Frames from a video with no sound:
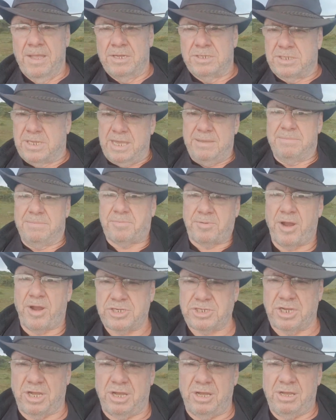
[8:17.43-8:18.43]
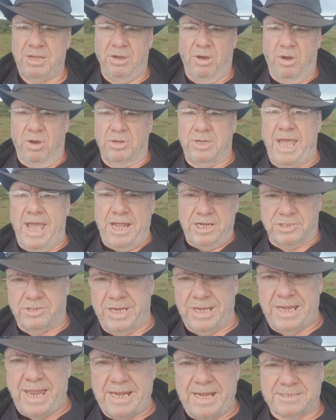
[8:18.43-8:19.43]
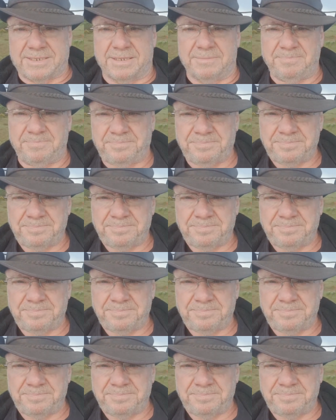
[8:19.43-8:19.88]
to keep the pressure on Andrea Leadsom